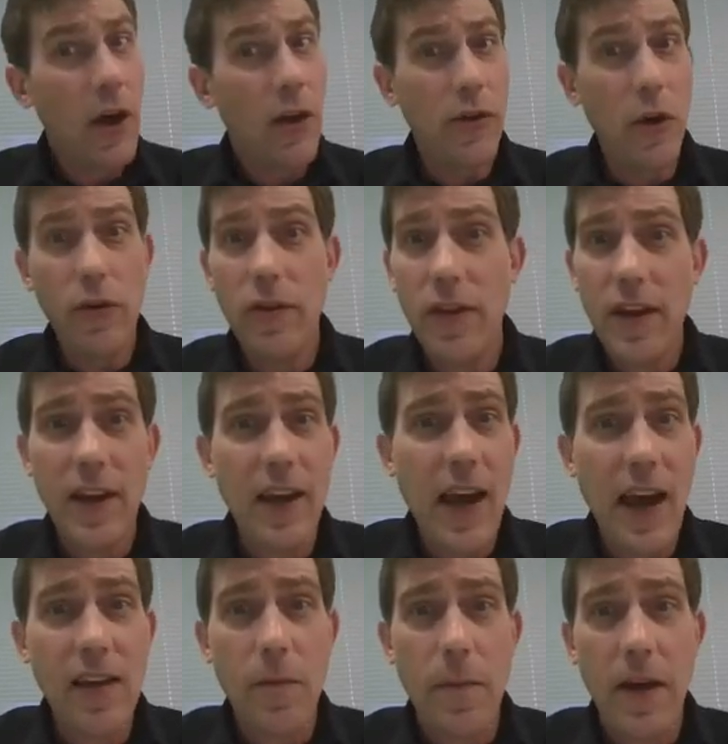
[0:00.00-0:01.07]
Those are the key
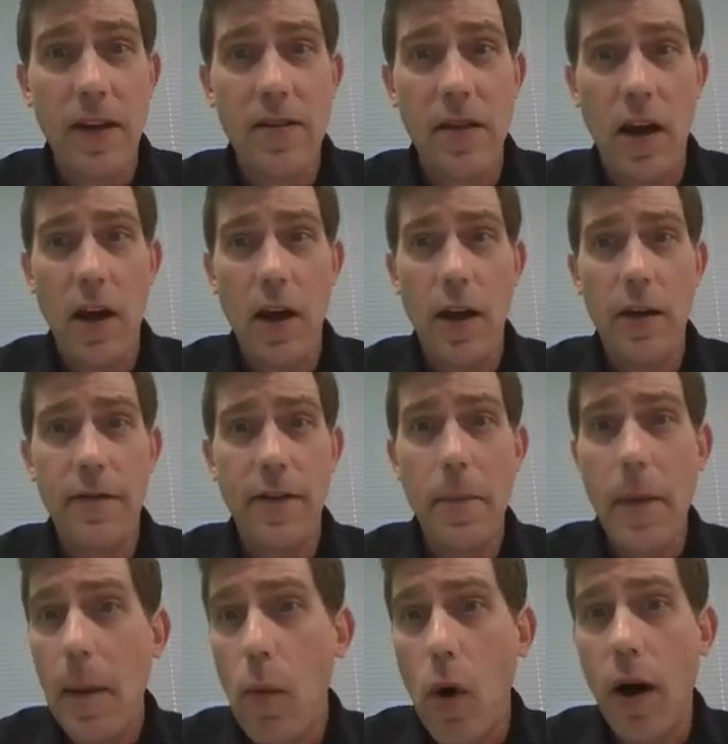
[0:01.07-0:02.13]
aspects of a
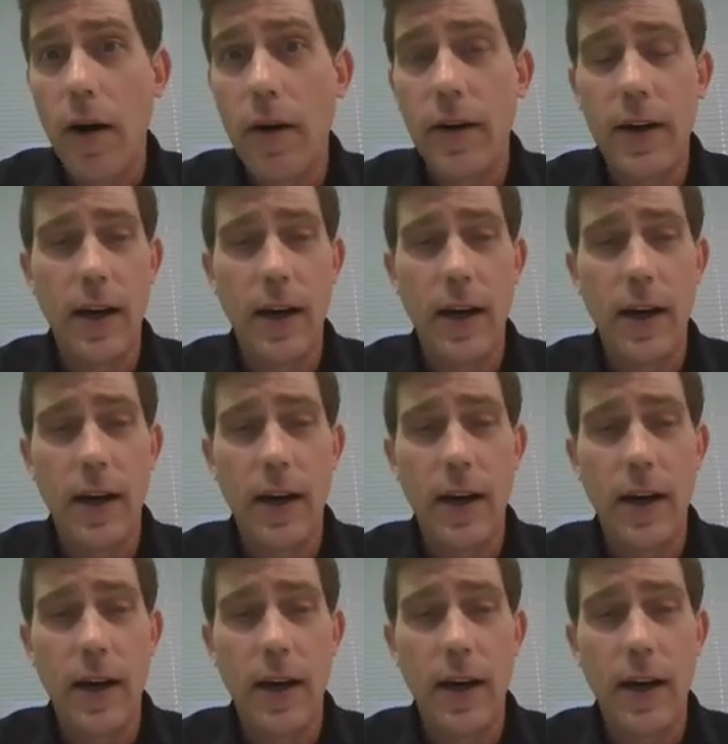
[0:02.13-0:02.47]
memoir.